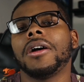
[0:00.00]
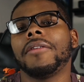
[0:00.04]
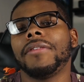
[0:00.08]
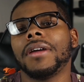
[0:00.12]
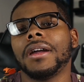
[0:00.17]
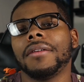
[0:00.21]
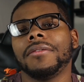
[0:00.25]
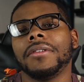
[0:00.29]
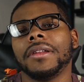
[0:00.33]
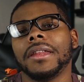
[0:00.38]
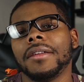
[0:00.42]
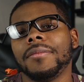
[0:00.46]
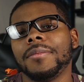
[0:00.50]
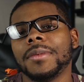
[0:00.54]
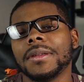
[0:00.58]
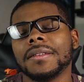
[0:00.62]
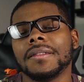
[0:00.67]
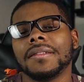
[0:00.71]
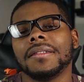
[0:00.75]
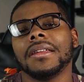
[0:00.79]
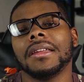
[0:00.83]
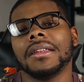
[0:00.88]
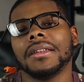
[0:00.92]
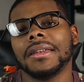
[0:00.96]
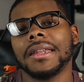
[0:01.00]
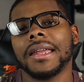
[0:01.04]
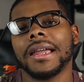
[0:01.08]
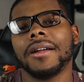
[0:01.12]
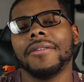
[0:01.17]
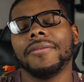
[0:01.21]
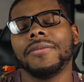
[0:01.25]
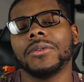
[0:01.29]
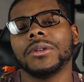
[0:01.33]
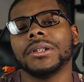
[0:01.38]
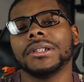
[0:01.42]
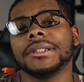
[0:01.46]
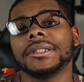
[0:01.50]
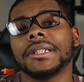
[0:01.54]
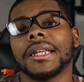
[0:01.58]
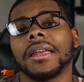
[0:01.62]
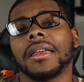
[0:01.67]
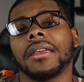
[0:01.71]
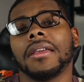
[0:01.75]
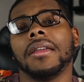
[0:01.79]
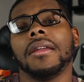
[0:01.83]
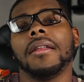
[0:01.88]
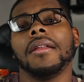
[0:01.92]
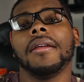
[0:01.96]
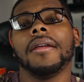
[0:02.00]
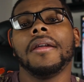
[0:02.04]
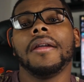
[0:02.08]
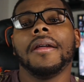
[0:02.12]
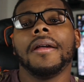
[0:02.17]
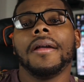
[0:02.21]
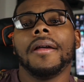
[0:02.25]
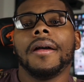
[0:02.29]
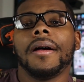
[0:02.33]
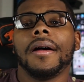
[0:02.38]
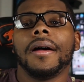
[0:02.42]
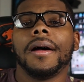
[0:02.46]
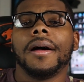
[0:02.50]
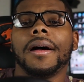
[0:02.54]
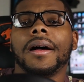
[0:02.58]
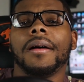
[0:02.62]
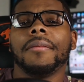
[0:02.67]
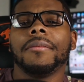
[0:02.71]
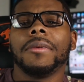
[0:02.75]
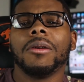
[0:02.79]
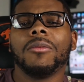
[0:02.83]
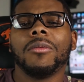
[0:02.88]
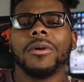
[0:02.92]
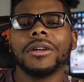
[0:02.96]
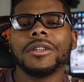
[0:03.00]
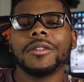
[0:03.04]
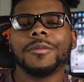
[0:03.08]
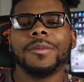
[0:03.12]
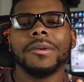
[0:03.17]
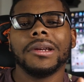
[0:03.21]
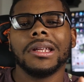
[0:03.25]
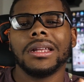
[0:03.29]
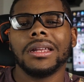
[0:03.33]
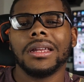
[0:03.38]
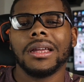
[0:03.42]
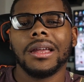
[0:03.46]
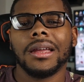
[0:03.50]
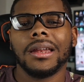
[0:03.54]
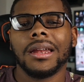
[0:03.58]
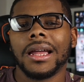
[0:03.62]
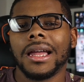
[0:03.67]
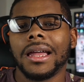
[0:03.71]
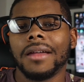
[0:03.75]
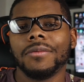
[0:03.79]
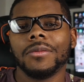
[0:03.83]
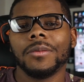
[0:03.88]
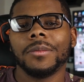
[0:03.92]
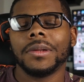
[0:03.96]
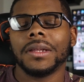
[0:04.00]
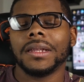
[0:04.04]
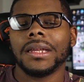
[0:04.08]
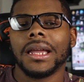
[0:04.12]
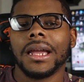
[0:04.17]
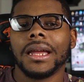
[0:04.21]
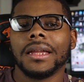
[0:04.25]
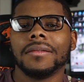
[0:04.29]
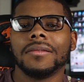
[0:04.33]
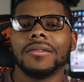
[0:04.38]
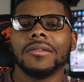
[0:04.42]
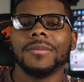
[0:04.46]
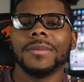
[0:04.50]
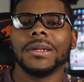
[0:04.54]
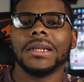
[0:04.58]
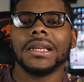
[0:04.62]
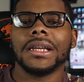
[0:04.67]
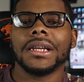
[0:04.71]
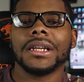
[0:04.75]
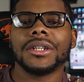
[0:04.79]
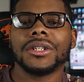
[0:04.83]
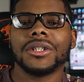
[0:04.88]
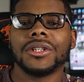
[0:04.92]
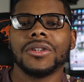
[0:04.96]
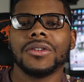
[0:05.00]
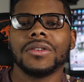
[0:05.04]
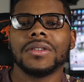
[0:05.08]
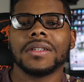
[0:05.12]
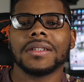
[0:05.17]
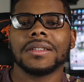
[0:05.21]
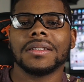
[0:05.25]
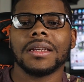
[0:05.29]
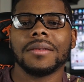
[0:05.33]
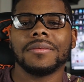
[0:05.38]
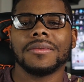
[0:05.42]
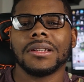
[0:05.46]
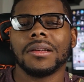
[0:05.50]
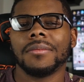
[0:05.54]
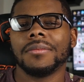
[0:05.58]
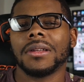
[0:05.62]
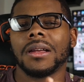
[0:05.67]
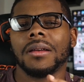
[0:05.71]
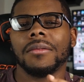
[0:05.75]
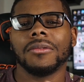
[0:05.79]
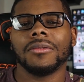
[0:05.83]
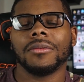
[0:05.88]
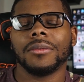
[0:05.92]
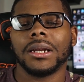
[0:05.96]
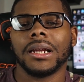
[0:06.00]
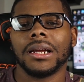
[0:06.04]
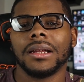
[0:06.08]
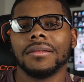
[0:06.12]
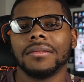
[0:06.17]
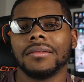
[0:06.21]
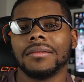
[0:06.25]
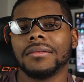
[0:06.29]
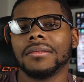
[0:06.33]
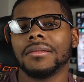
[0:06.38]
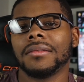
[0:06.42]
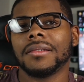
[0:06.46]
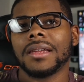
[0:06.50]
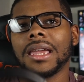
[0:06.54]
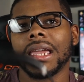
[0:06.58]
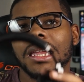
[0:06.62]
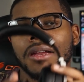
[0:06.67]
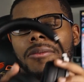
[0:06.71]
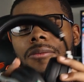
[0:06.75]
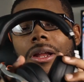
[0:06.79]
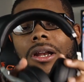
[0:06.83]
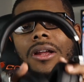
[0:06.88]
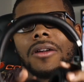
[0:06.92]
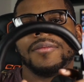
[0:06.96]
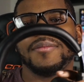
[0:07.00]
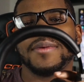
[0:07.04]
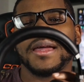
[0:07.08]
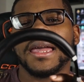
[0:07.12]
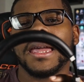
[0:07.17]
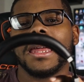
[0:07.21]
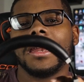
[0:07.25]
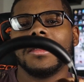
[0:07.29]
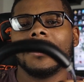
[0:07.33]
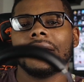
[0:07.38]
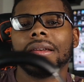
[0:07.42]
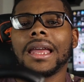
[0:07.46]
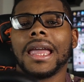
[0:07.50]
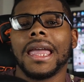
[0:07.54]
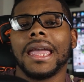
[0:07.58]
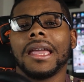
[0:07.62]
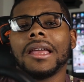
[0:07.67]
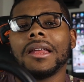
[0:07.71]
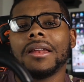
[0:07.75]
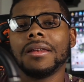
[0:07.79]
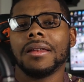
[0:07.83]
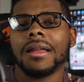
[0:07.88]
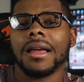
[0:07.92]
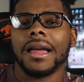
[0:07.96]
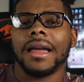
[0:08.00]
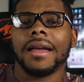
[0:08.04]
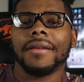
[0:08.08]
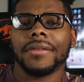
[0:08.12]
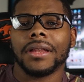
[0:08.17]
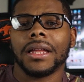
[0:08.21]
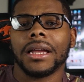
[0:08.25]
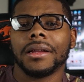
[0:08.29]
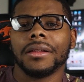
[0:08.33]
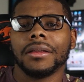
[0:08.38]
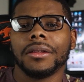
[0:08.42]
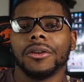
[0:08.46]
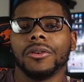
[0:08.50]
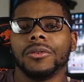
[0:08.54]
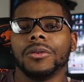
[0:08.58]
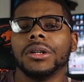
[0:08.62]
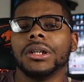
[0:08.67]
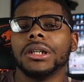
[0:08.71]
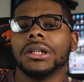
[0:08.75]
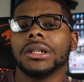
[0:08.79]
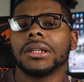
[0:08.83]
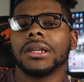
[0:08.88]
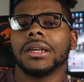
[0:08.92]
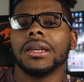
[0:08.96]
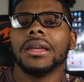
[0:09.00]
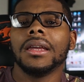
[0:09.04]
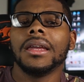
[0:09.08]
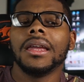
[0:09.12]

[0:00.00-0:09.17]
off after they've been sitting down for a second. It works pretty good. I haven't really had too many issues, except sometimes when I take it right off my head and then hang it, I have like a little hook,